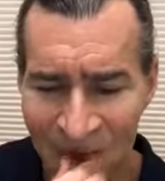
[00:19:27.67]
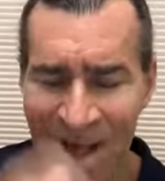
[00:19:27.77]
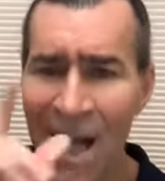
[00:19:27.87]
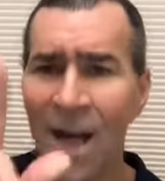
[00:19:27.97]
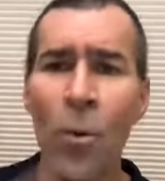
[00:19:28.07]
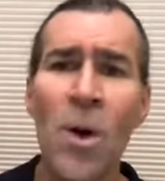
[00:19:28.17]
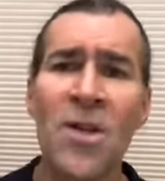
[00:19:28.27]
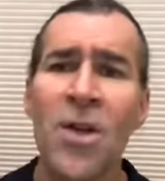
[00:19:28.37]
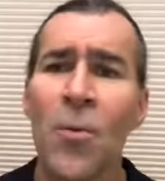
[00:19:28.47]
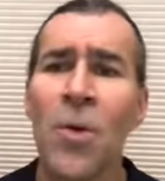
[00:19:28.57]
And I
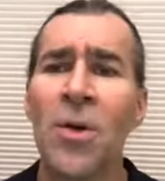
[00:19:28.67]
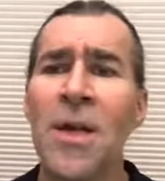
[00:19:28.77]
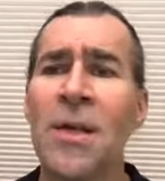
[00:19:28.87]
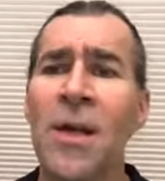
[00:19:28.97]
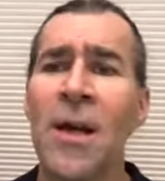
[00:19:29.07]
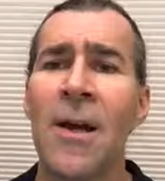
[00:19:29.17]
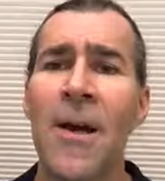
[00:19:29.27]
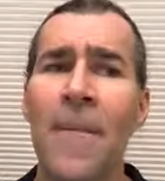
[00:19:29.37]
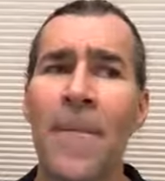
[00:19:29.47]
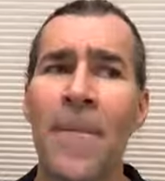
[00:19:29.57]
want you to really
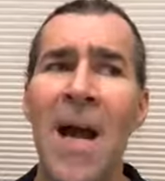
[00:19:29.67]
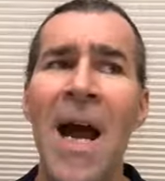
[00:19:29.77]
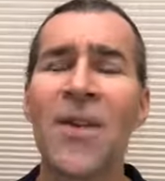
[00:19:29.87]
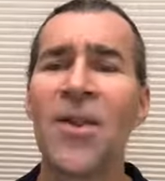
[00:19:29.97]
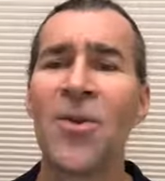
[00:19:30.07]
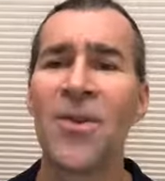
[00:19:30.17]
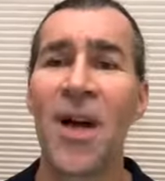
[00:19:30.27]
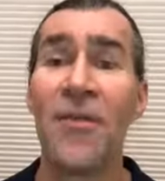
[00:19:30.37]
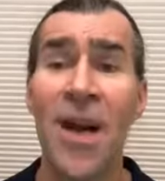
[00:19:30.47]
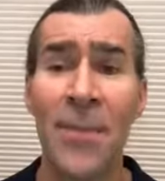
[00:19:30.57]
ask
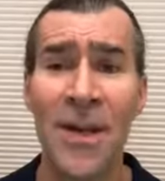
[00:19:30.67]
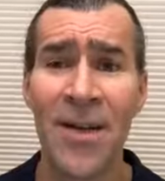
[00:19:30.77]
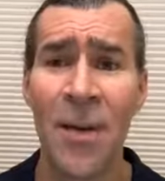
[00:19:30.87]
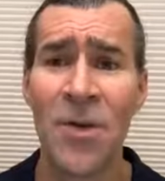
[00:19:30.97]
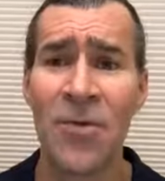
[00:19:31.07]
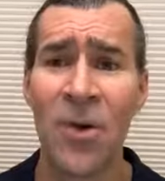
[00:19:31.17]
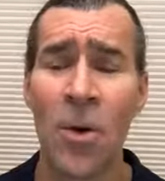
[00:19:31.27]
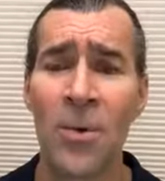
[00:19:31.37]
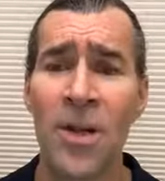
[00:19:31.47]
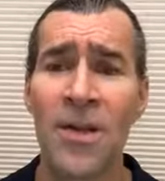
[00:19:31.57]
yourself how many times you've
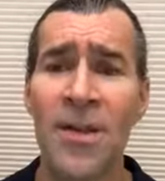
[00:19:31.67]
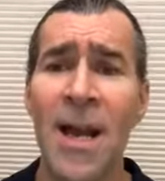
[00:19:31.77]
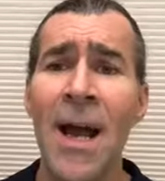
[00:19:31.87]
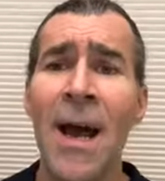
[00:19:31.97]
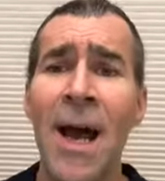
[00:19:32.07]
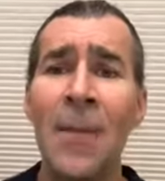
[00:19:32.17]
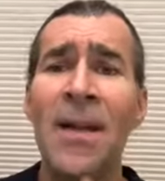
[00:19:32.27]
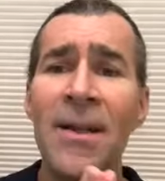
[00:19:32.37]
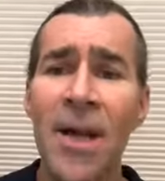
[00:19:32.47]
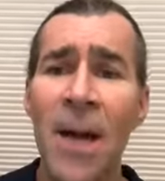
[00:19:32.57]
heard this. How
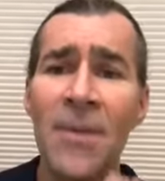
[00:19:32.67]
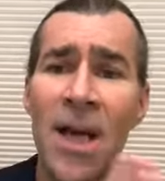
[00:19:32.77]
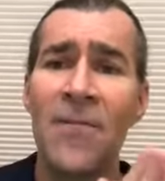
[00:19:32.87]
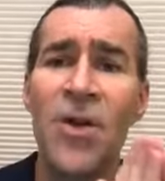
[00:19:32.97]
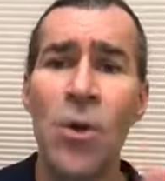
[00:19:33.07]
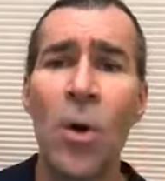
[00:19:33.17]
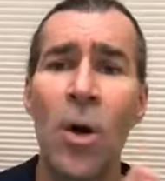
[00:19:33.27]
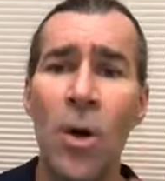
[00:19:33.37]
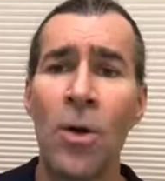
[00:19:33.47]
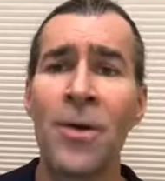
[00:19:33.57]
many times have you
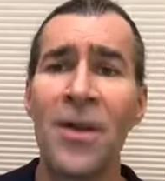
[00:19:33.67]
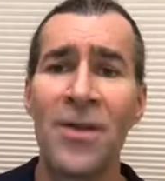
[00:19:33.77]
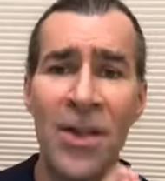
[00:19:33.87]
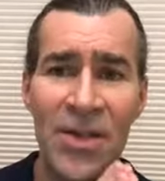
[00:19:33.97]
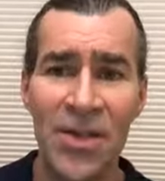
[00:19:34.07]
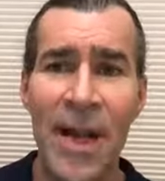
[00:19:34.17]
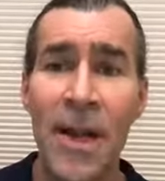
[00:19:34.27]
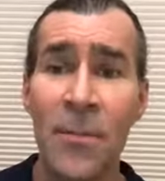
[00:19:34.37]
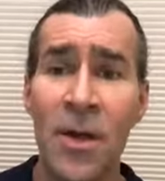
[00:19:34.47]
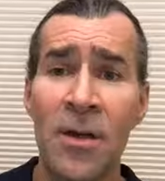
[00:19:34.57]
heard this
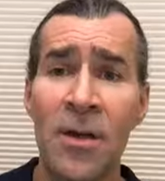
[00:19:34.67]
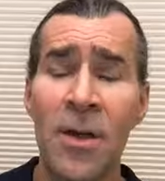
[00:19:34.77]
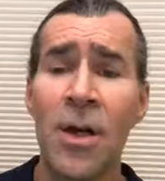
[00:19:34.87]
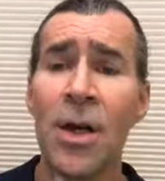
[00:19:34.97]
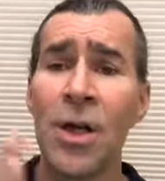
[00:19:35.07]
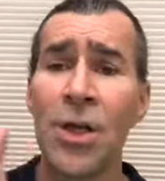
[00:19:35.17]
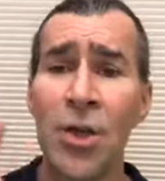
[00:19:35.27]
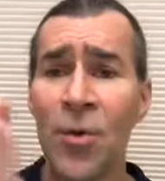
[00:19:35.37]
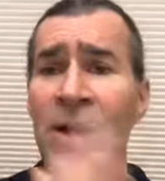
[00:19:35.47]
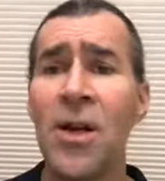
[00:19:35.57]
statement,
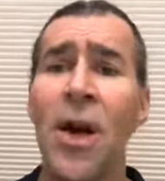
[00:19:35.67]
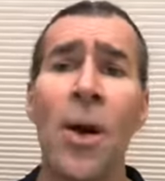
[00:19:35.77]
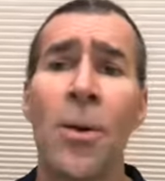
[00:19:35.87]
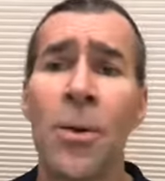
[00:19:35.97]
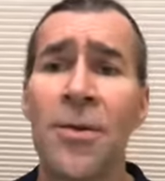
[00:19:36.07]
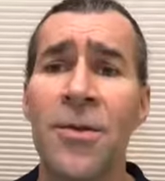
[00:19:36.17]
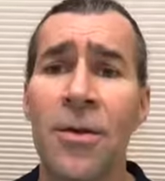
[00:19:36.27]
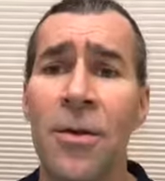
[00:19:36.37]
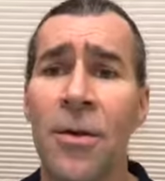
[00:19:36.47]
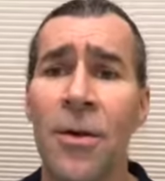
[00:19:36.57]
treat others
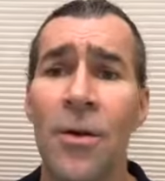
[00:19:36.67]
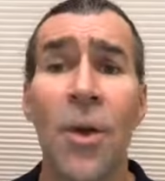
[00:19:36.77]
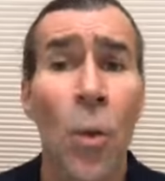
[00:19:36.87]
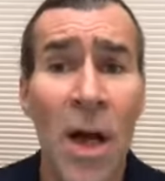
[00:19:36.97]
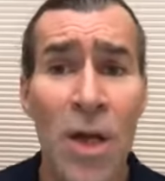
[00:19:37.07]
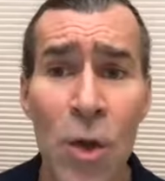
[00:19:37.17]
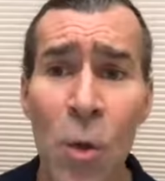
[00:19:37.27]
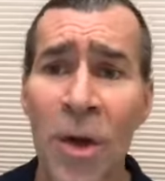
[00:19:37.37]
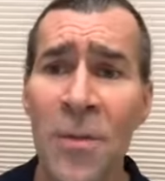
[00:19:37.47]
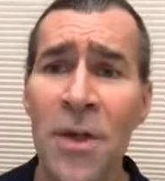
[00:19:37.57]
the way
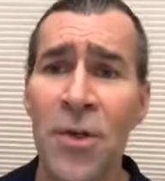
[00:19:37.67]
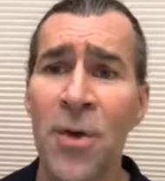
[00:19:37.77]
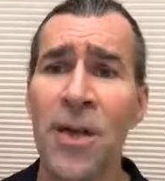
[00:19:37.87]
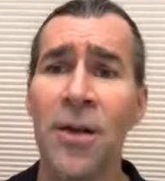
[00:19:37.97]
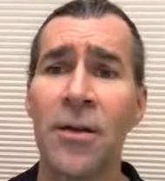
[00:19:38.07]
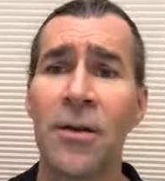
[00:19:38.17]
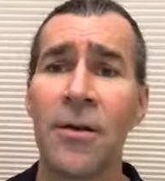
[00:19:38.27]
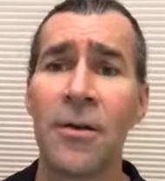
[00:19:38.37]
you want to be treated?